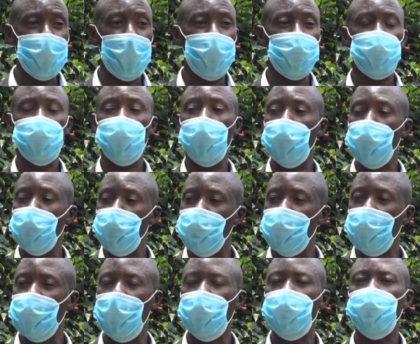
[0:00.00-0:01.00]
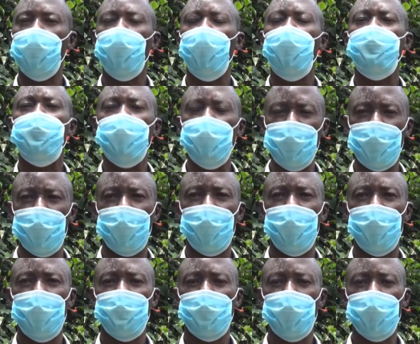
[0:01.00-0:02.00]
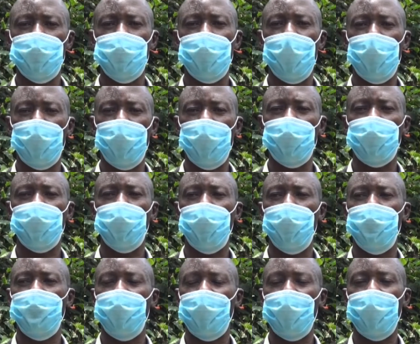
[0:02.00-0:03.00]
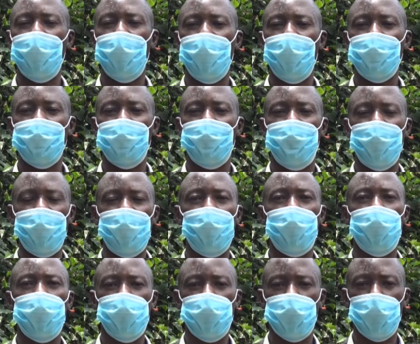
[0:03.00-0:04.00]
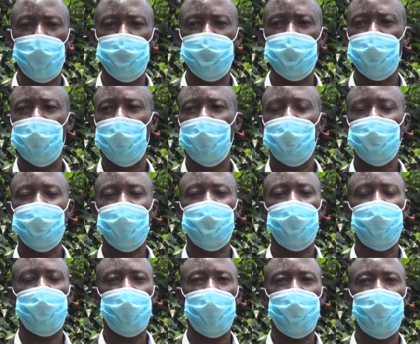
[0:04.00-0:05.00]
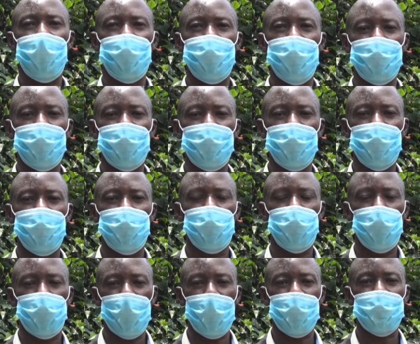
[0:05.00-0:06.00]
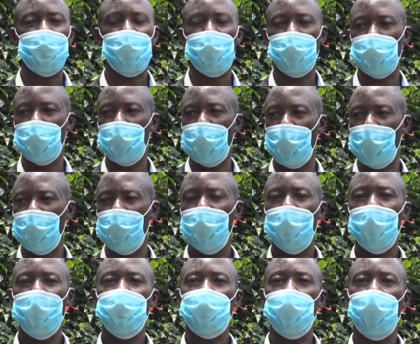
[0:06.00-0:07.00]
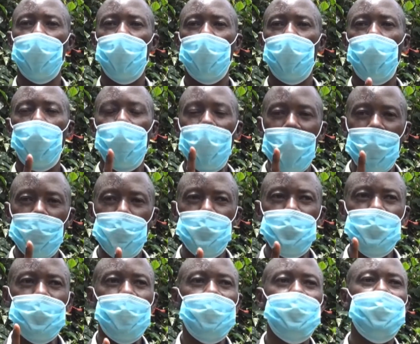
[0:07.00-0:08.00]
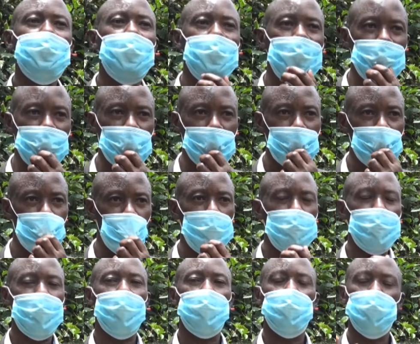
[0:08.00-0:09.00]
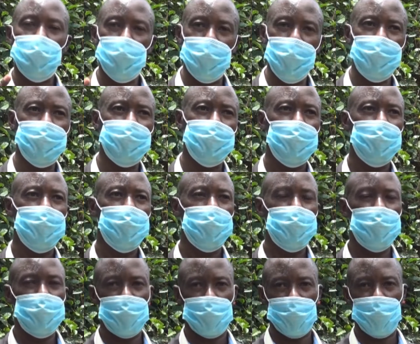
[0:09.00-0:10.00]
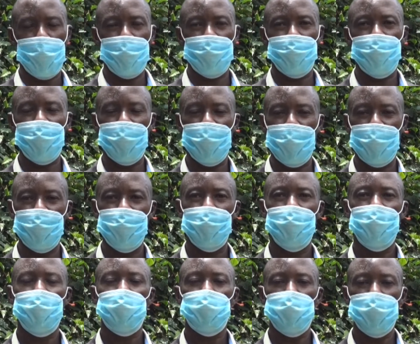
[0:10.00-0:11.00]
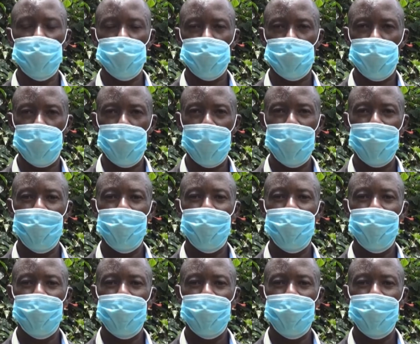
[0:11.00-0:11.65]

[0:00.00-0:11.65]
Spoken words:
are also losing out completely because they are going to very other funny odd jobs. Some of them are taking into drugs and so on. So we are losing a generation. So we cannot wait. We need to work very hard to ensure